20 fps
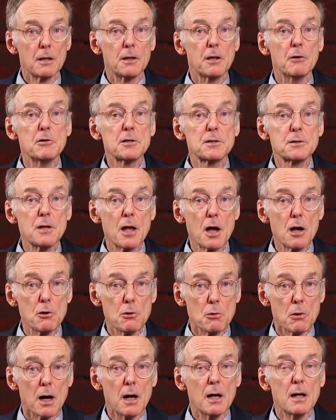There is
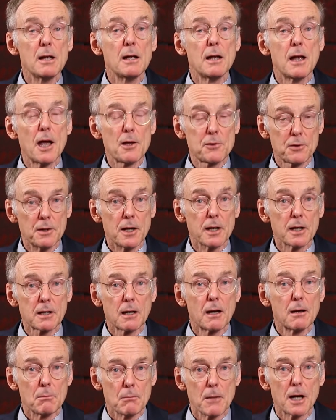no
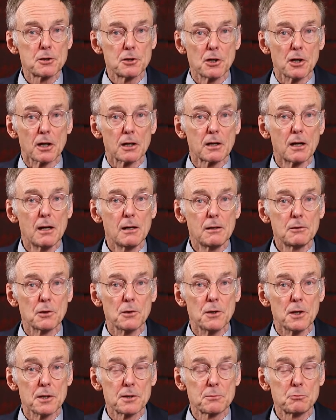ethnic magic to
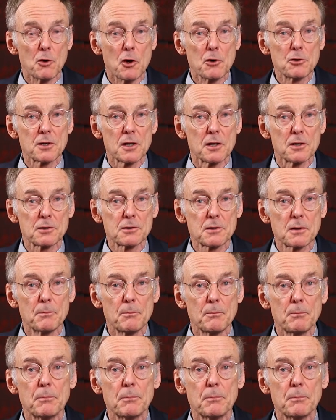this process.